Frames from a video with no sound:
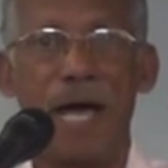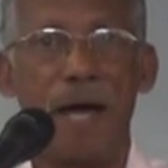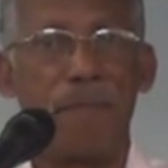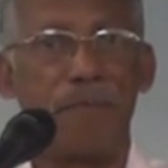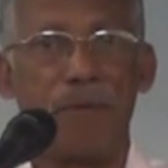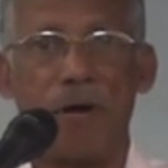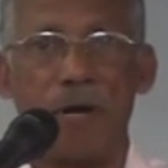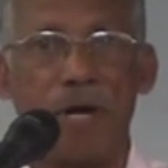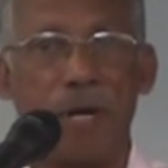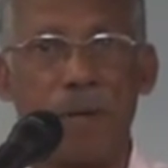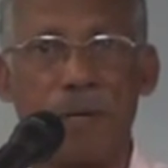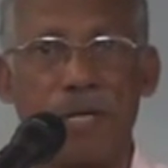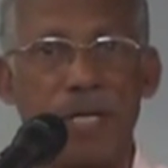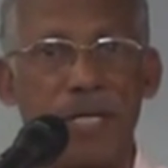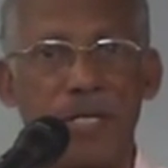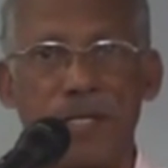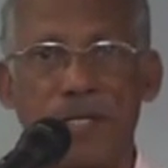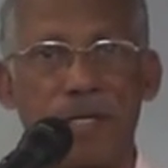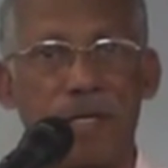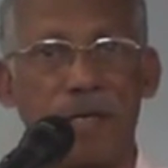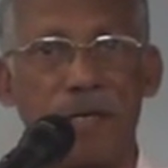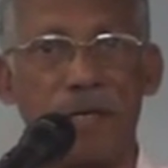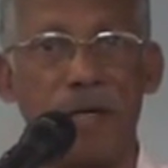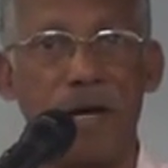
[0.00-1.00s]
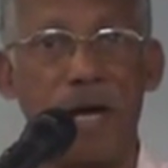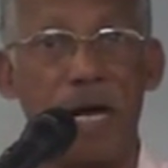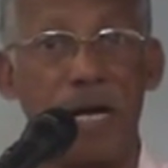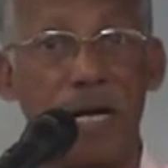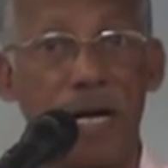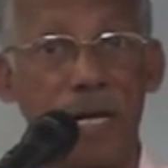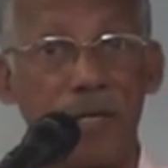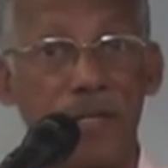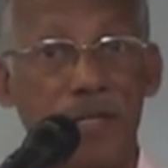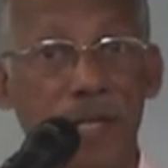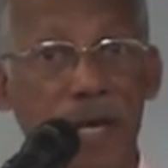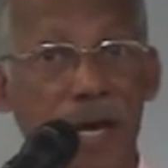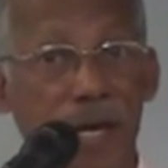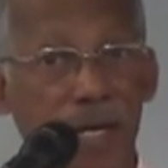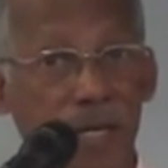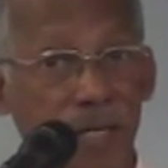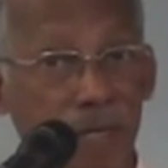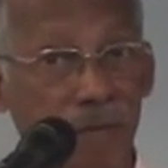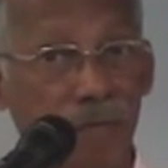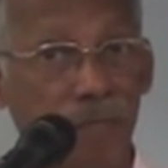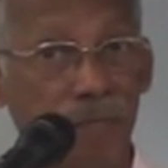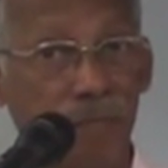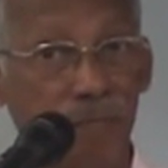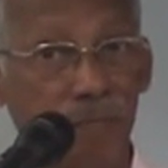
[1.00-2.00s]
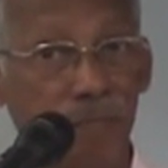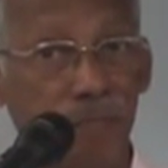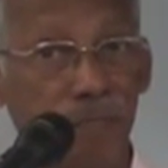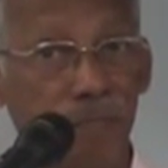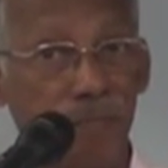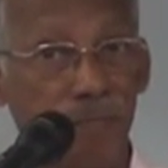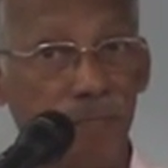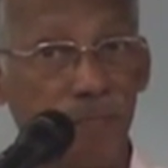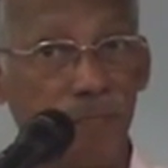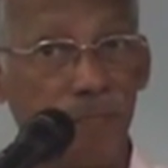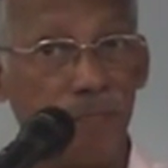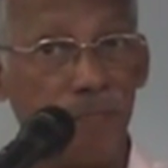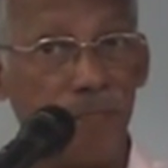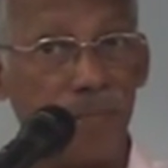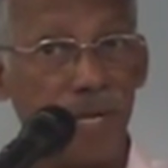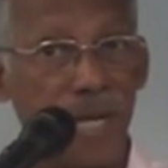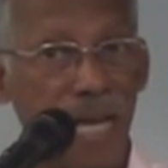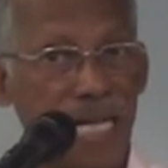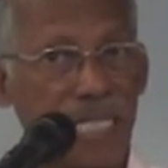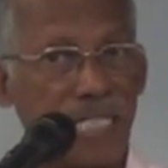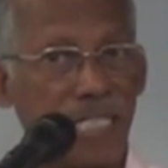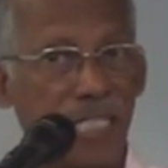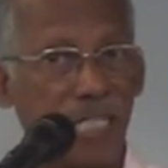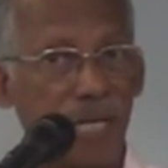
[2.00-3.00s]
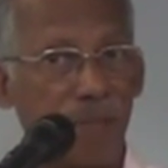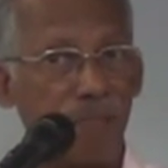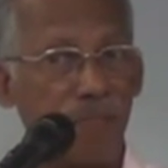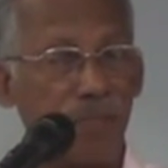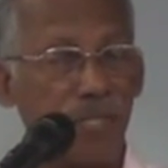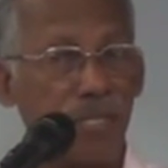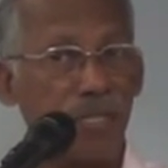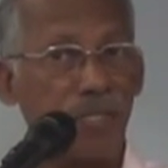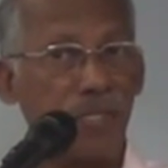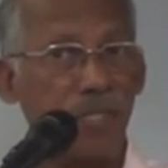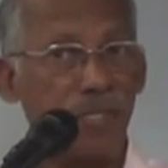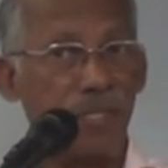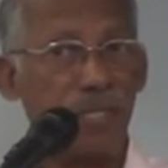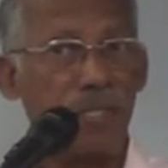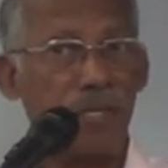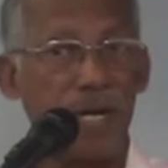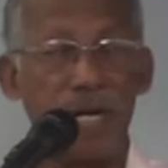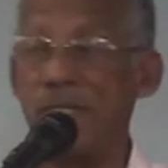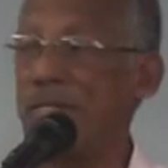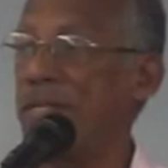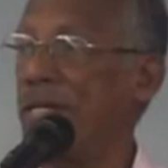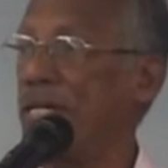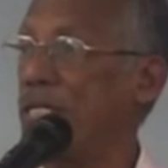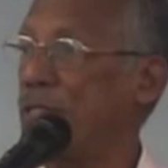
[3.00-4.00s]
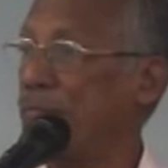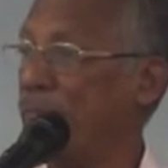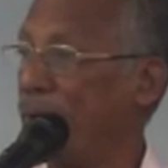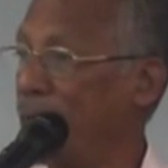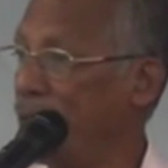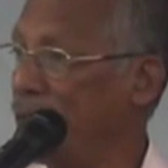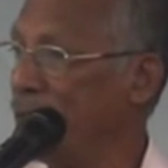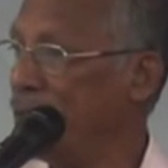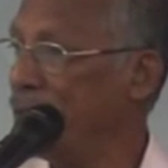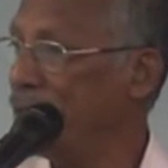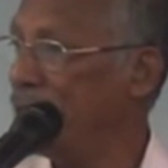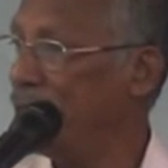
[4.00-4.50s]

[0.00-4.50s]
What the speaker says: I am not a Christian unless I accept Jesus Christ as my